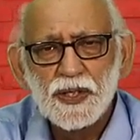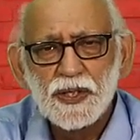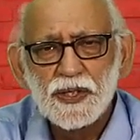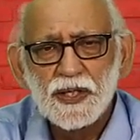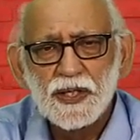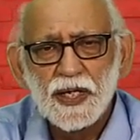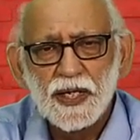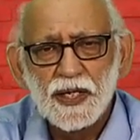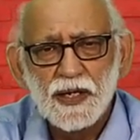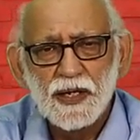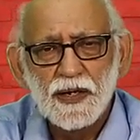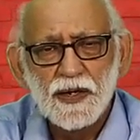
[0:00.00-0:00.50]

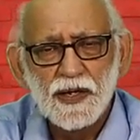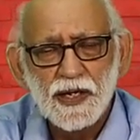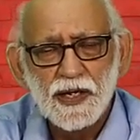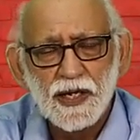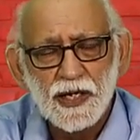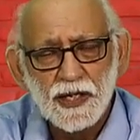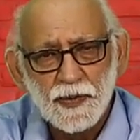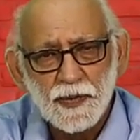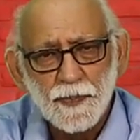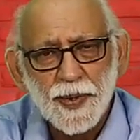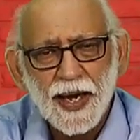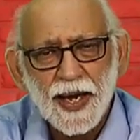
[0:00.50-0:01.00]
that
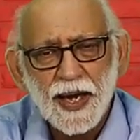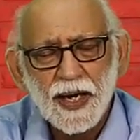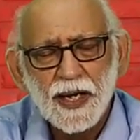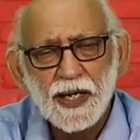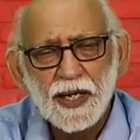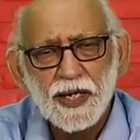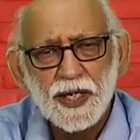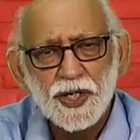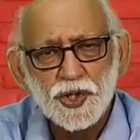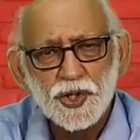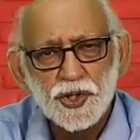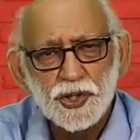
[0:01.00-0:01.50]

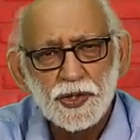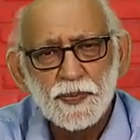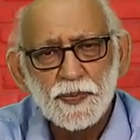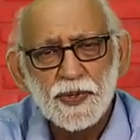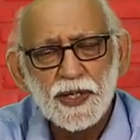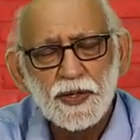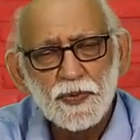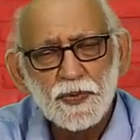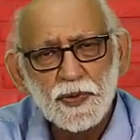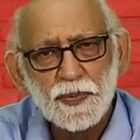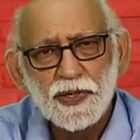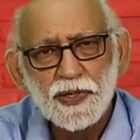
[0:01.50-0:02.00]
Interpack in
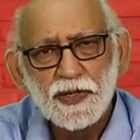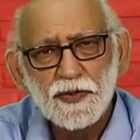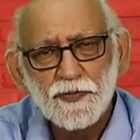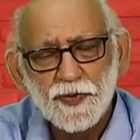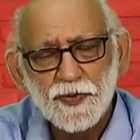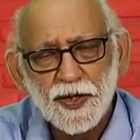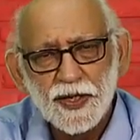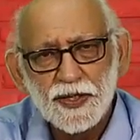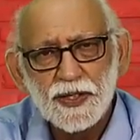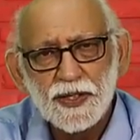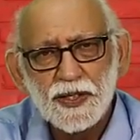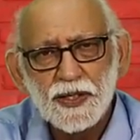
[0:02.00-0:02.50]
Germany will be
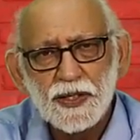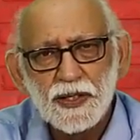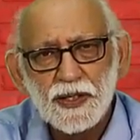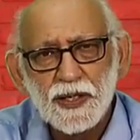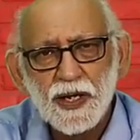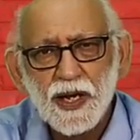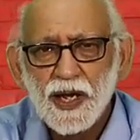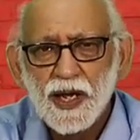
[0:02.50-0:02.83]
affected,